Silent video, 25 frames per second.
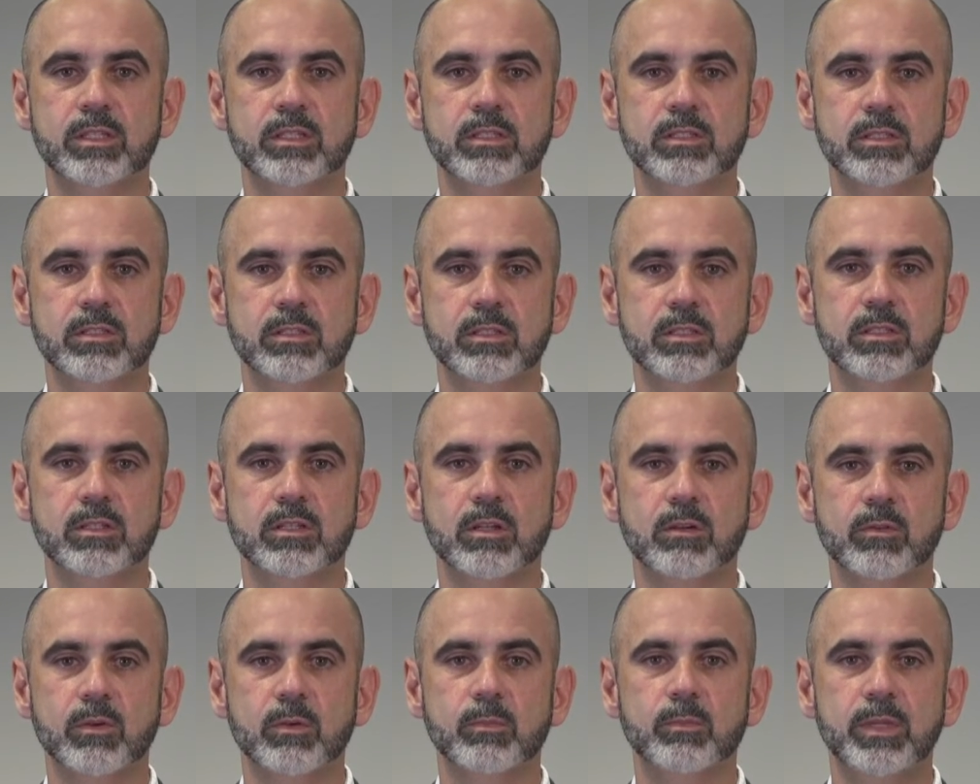concern
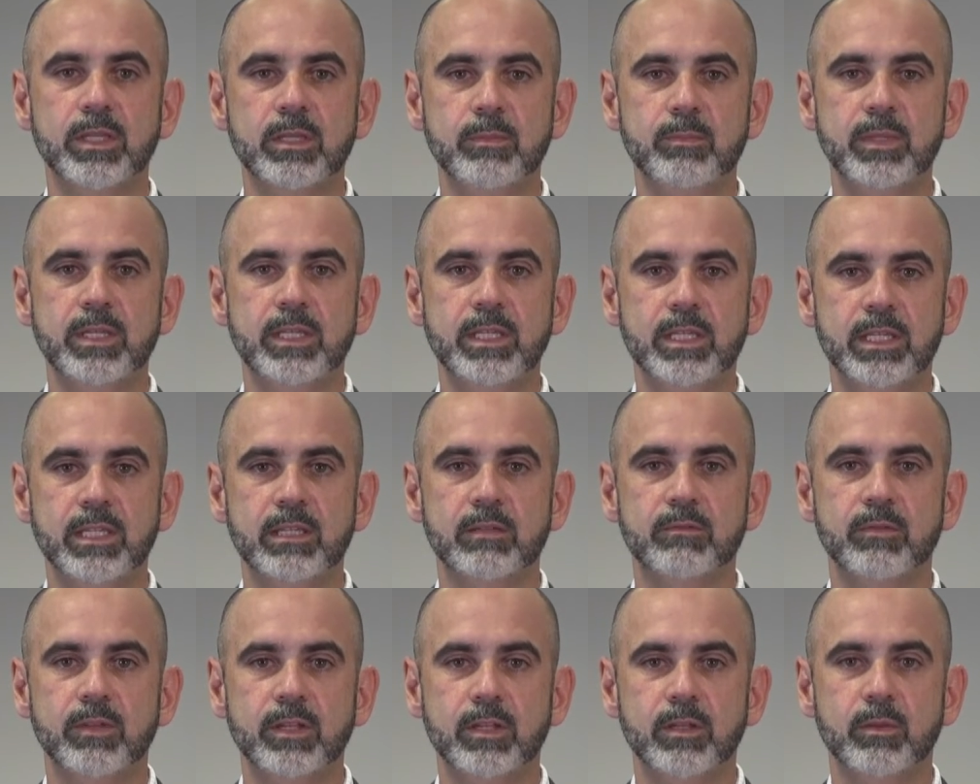over PPE
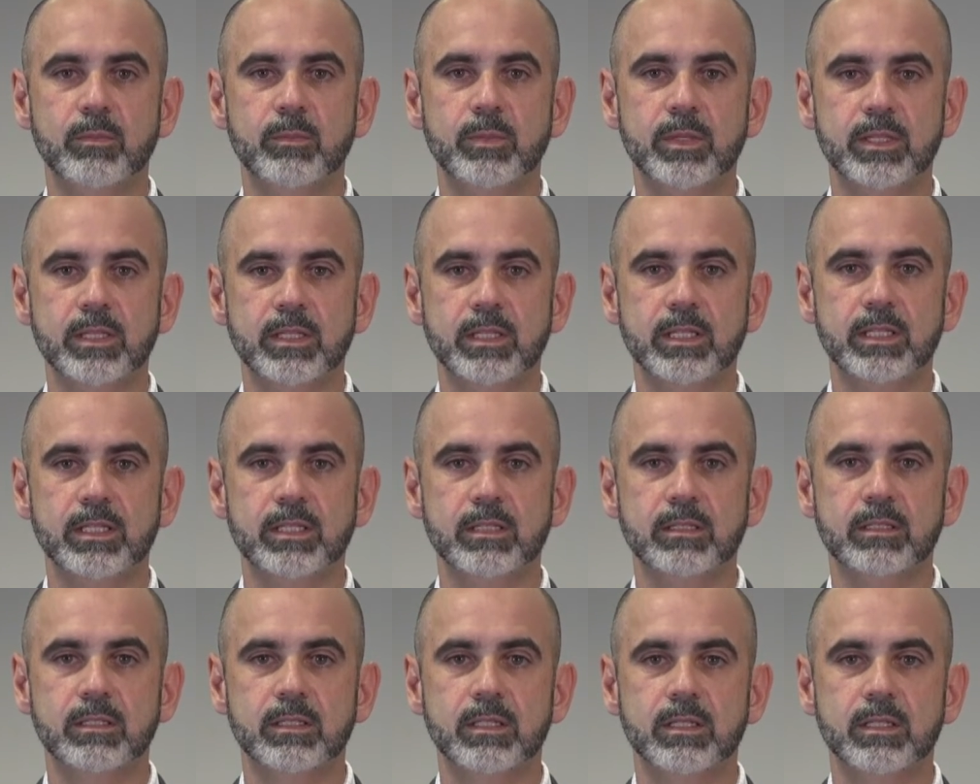availability.